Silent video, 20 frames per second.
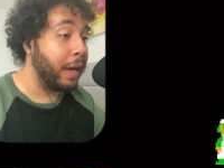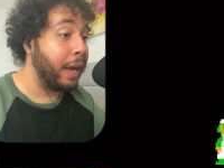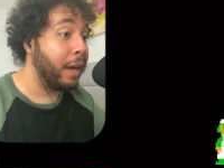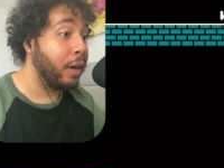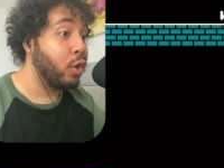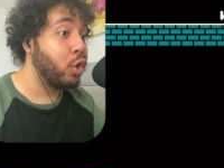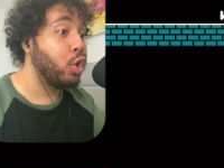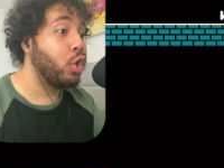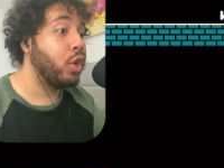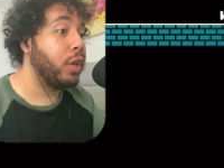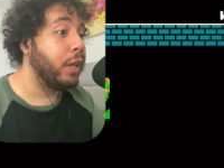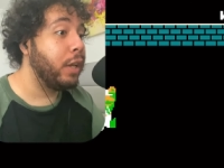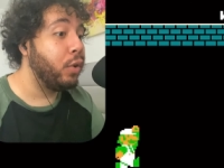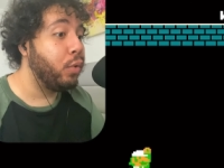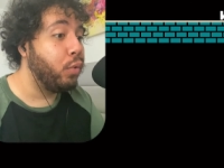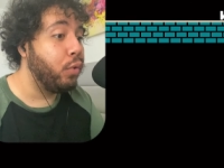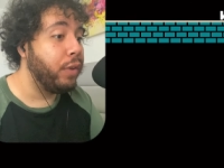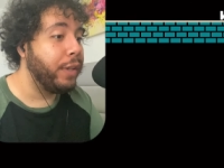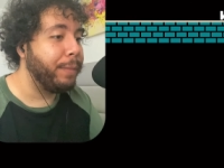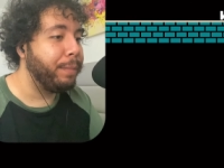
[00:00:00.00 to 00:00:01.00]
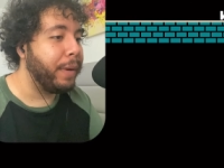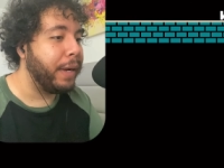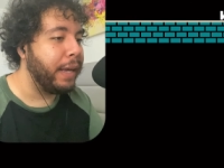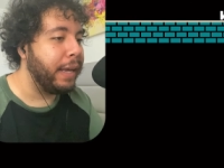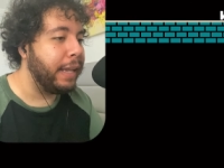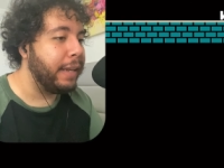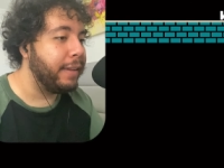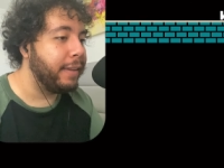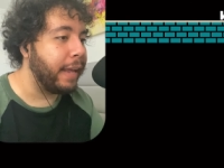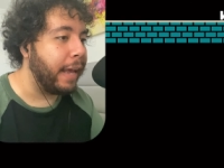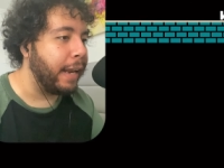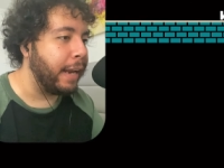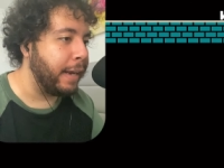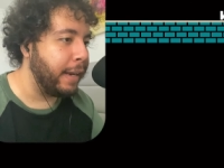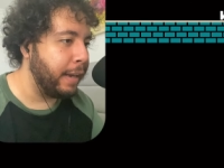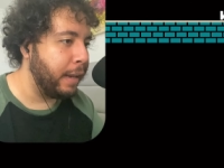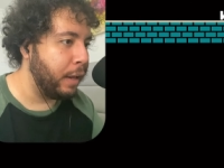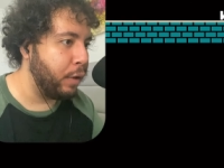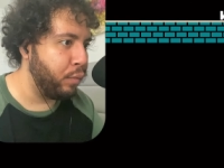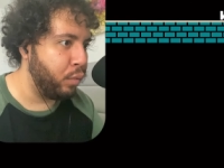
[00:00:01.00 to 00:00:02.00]
actually losing my
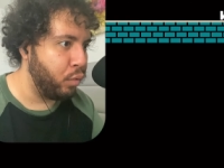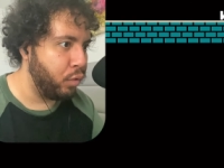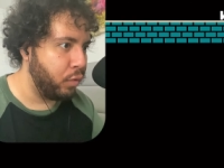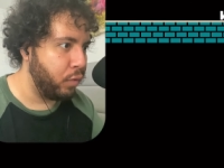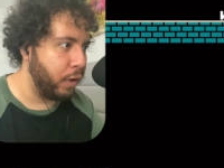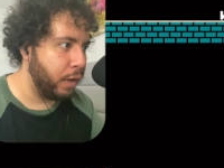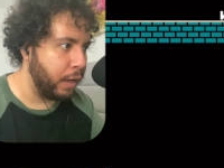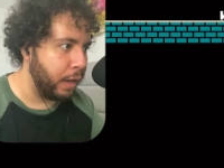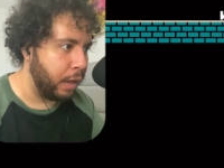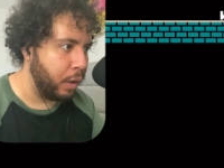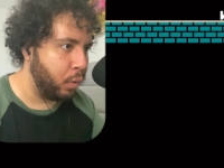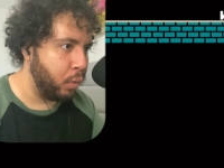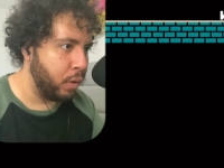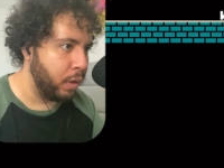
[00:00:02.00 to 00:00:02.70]
insanity levels right now.